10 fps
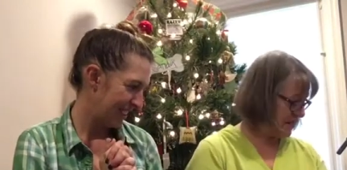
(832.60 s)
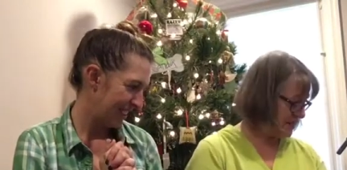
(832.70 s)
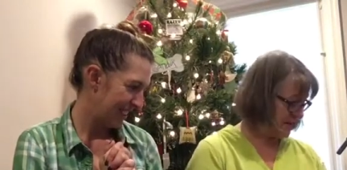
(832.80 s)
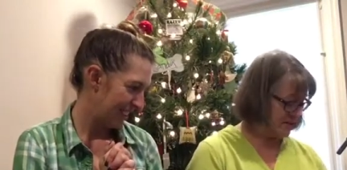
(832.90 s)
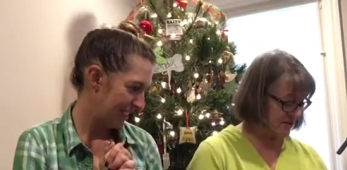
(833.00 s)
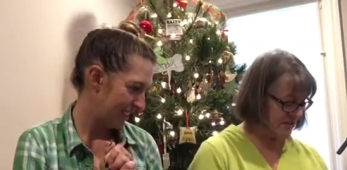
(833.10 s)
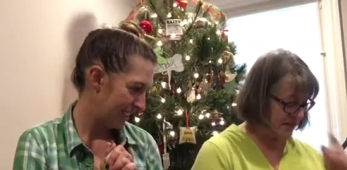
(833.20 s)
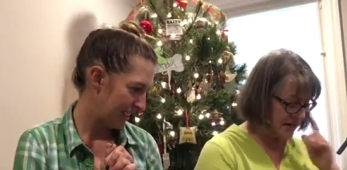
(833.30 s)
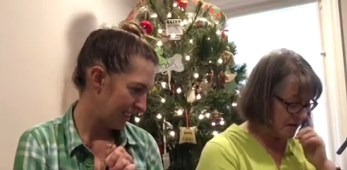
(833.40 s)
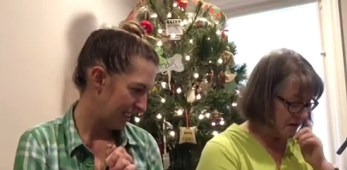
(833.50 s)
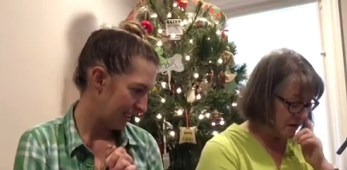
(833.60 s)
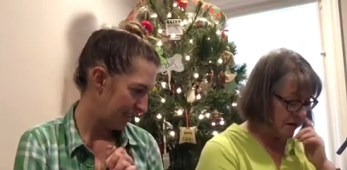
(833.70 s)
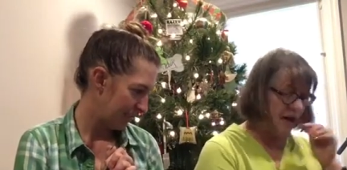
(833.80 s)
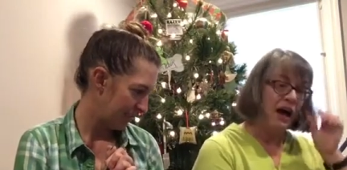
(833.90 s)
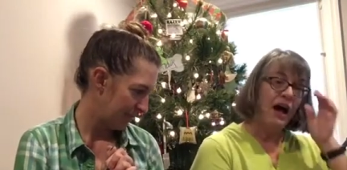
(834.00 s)
Speaker 1: might take too long.
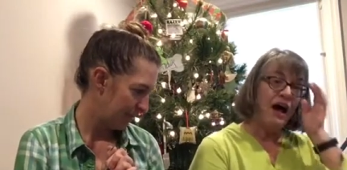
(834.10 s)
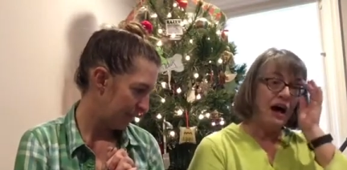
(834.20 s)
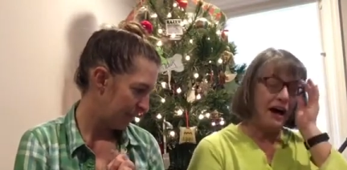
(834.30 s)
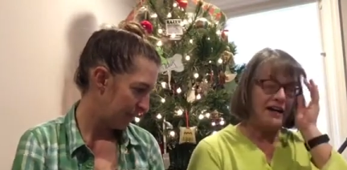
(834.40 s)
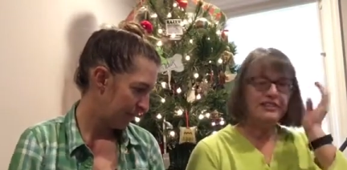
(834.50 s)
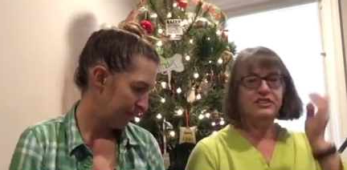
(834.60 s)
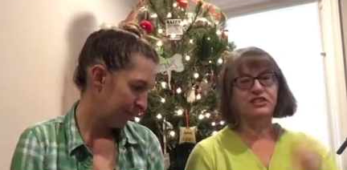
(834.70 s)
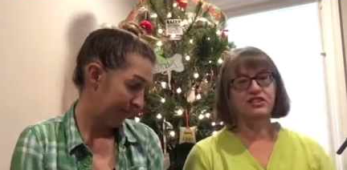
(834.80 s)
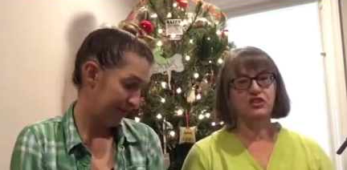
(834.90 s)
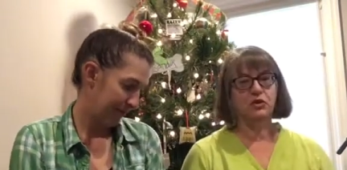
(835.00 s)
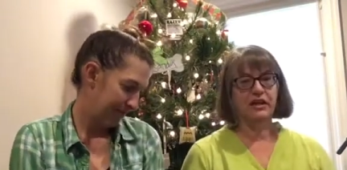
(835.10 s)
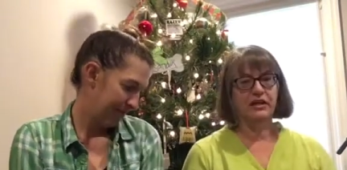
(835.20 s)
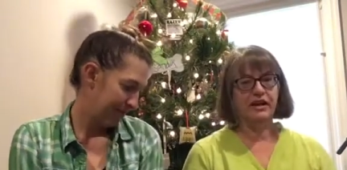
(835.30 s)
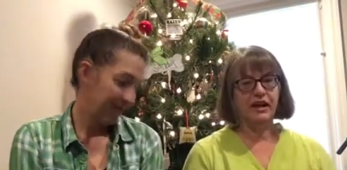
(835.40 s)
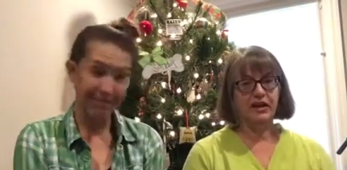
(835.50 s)
I just
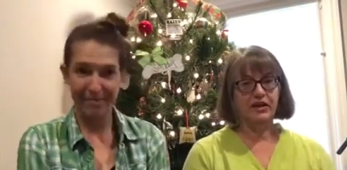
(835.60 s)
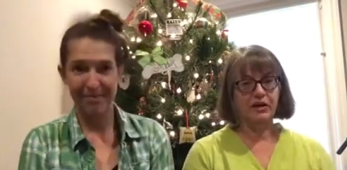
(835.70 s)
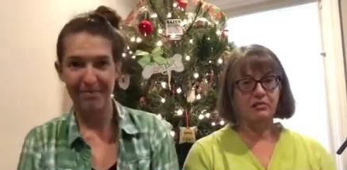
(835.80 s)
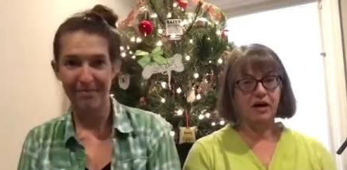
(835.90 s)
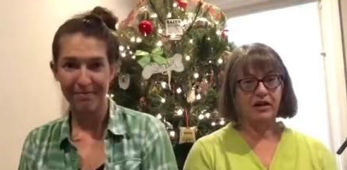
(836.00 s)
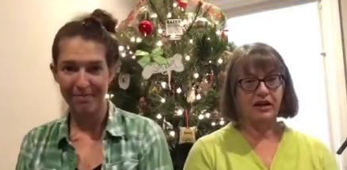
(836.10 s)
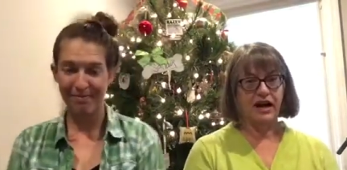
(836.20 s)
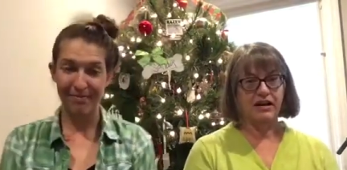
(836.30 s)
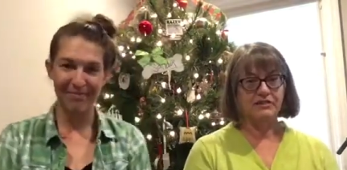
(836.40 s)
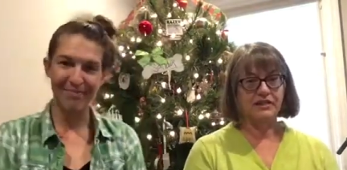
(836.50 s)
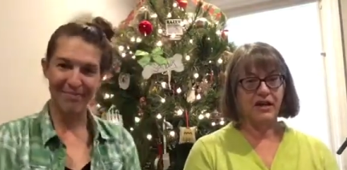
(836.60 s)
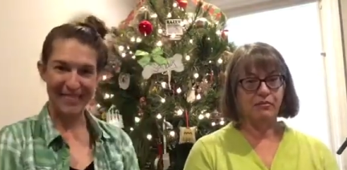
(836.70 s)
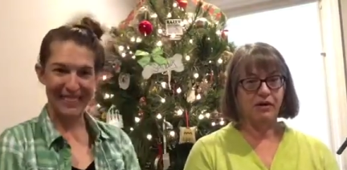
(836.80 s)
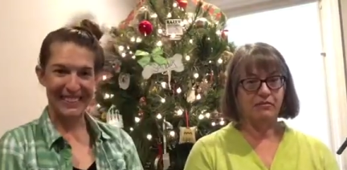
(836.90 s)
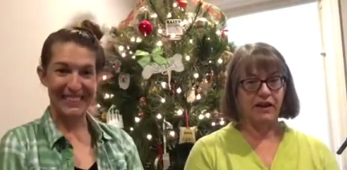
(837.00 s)
joined Harry Potter House Cup
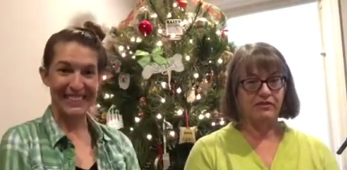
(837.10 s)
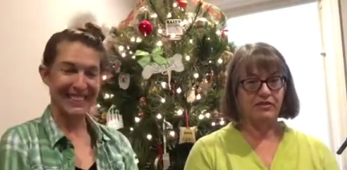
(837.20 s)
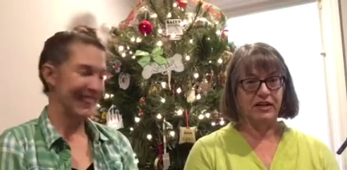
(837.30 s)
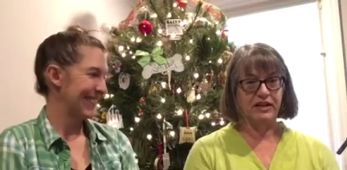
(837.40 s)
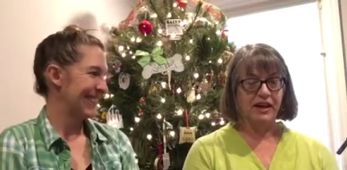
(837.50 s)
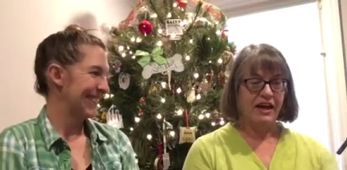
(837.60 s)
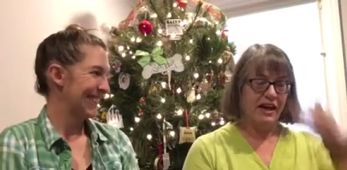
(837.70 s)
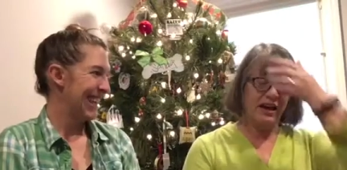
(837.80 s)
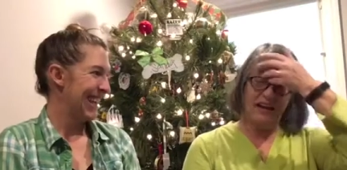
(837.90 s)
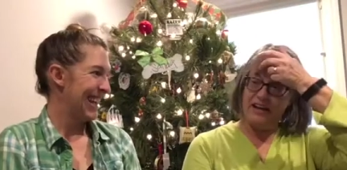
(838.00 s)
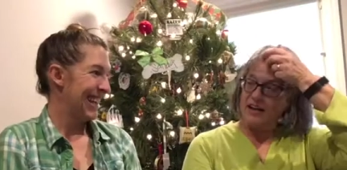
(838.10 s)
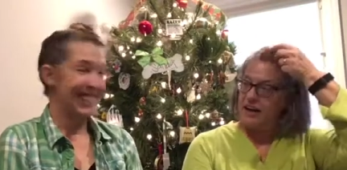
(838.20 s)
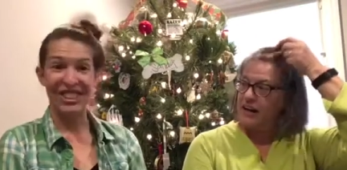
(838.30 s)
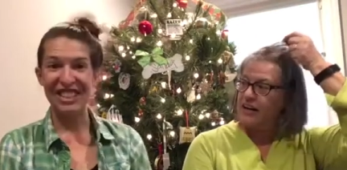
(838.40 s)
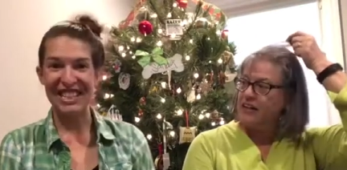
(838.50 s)
on Ravelry. And
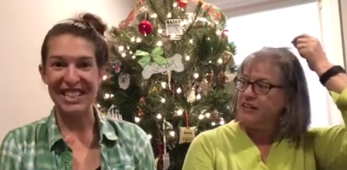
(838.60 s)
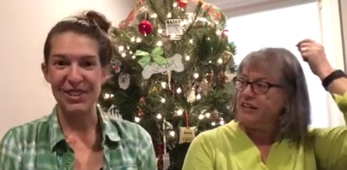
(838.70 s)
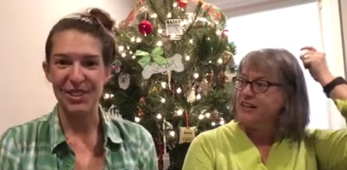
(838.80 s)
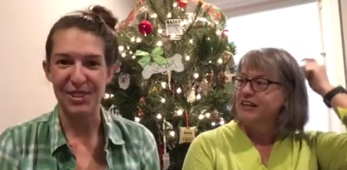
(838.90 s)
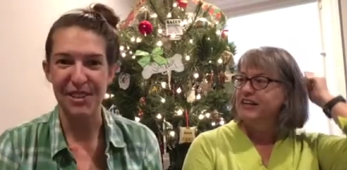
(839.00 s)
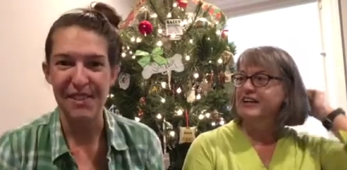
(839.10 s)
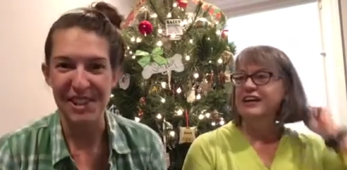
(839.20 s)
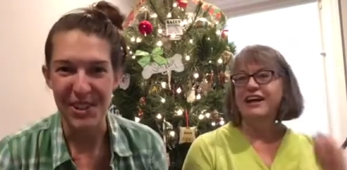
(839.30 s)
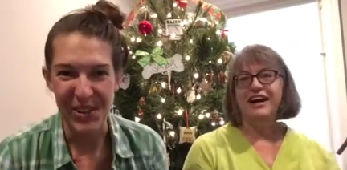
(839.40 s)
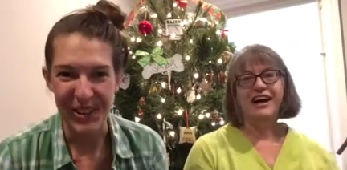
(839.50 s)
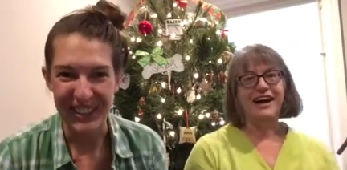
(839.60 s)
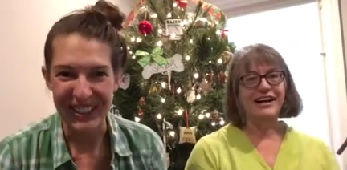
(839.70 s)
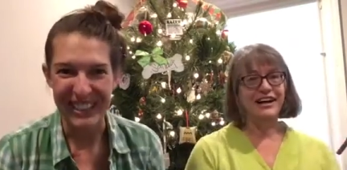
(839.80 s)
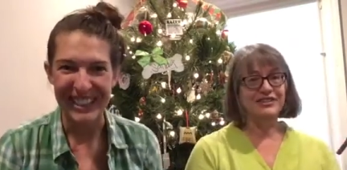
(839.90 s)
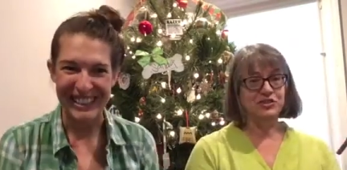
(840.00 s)
I She's got, in Gryffindor.
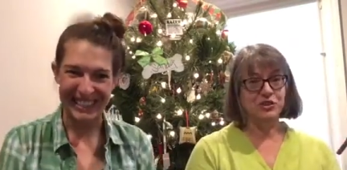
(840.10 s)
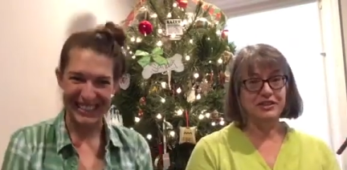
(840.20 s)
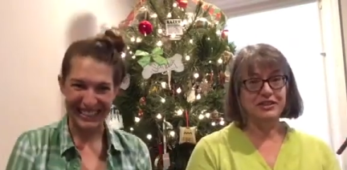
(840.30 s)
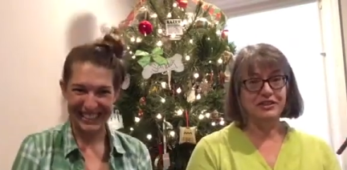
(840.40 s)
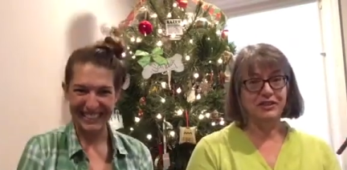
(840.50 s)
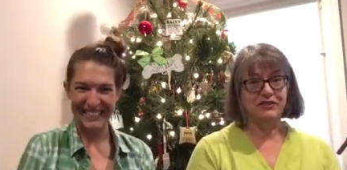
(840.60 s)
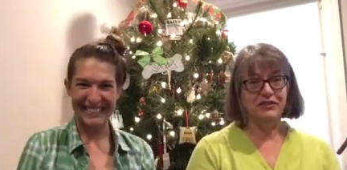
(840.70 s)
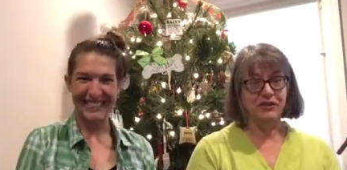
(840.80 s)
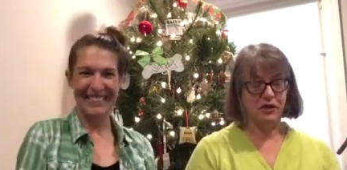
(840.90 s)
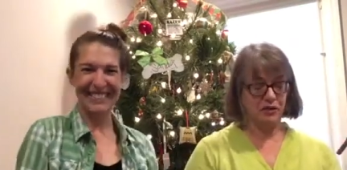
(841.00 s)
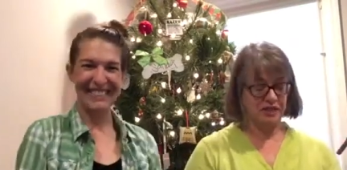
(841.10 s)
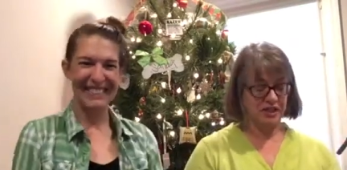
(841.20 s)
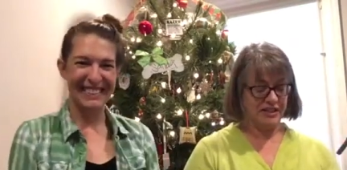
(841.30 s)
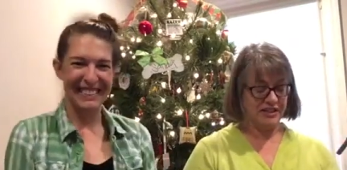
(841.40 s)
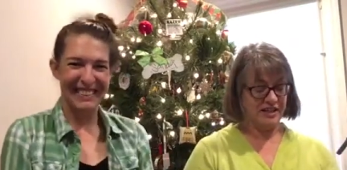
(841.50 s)
I got sorted to Gryffindor, which
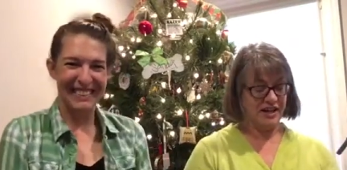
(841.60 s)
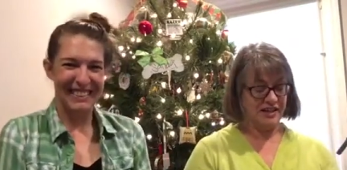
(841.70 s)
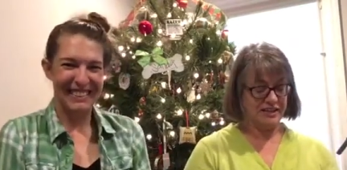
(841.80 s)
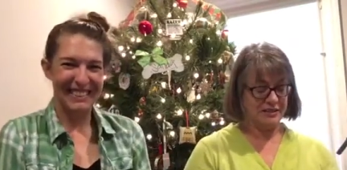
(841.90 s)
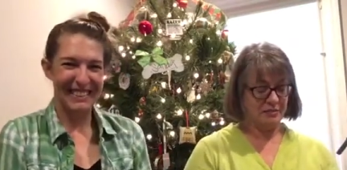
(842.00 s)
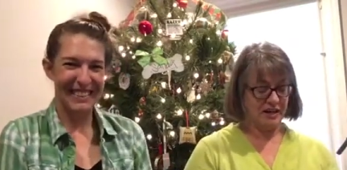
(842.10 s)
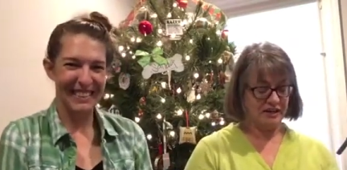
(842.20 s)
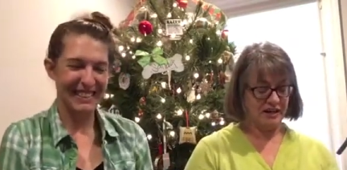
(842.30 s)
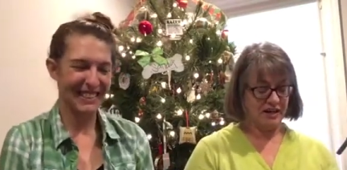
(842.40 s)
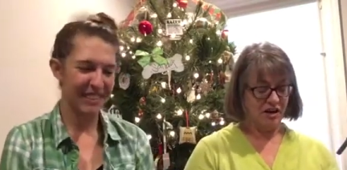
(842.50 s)
I did not expect at